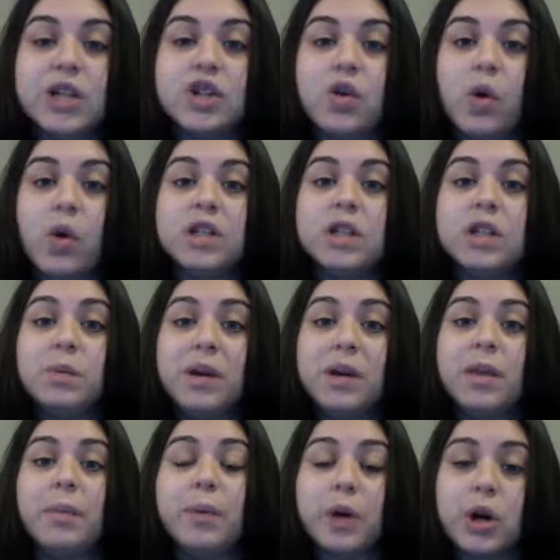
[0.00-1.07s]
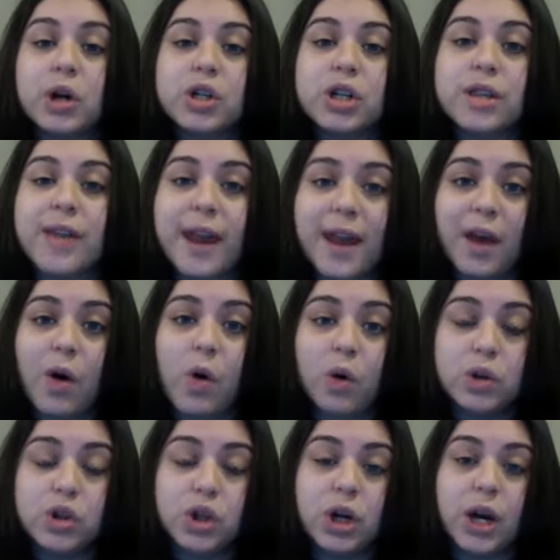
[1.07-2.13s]
going to be the person that
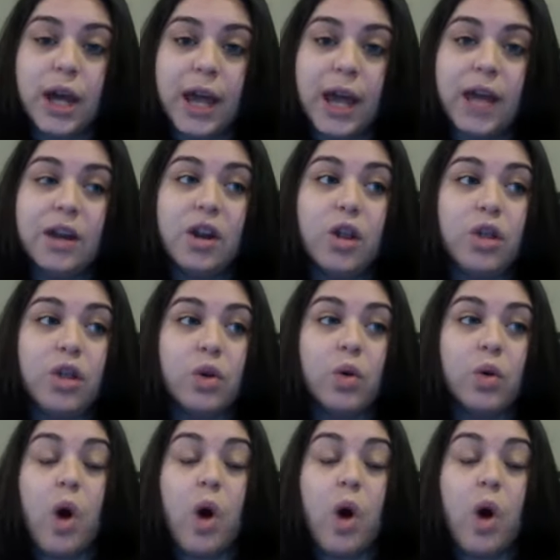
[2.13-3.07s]
holds your hand through